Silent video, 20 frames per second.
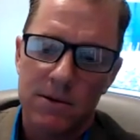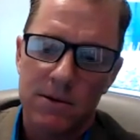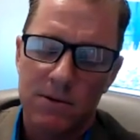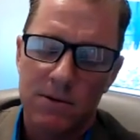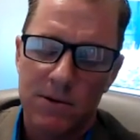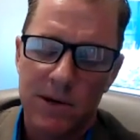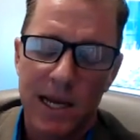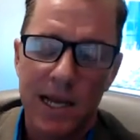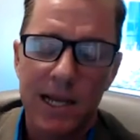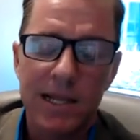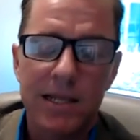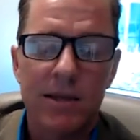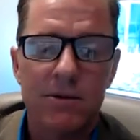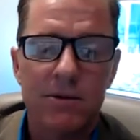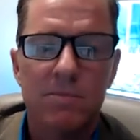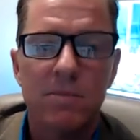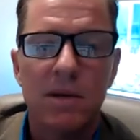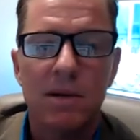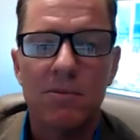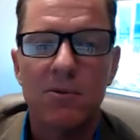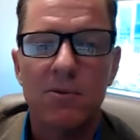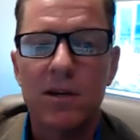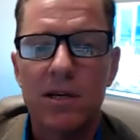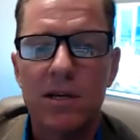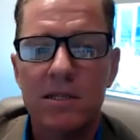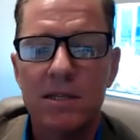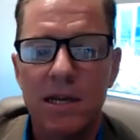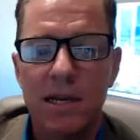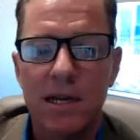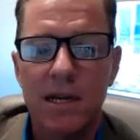create those
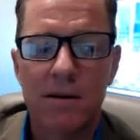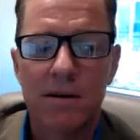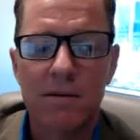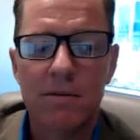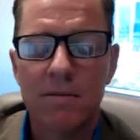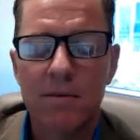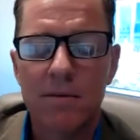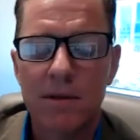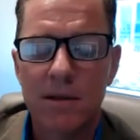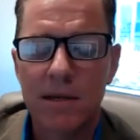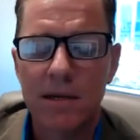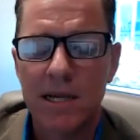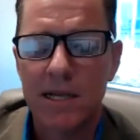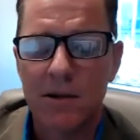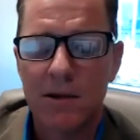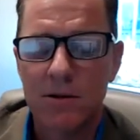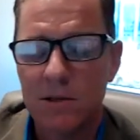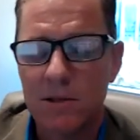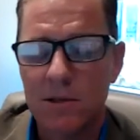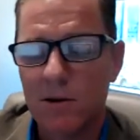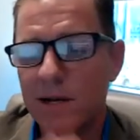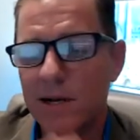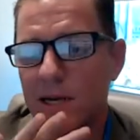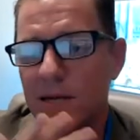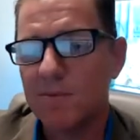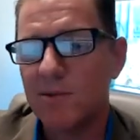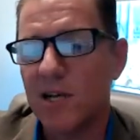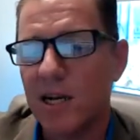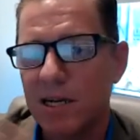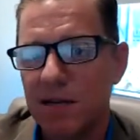memories and get those learning
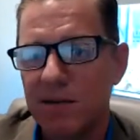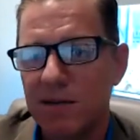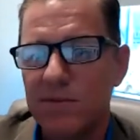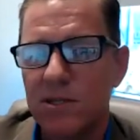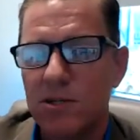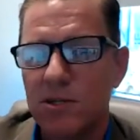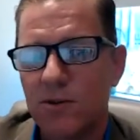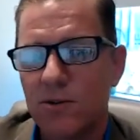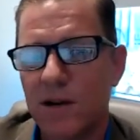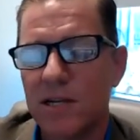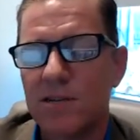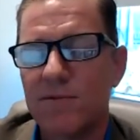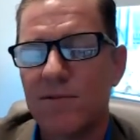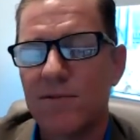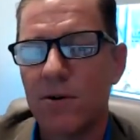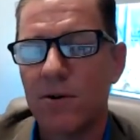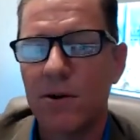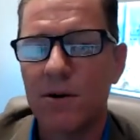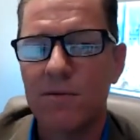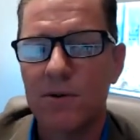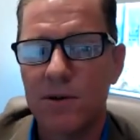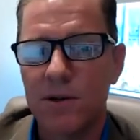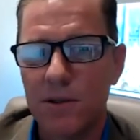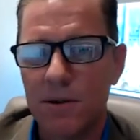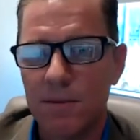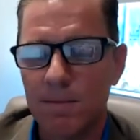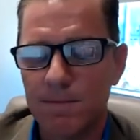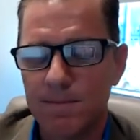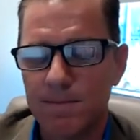objectives transferred over to them.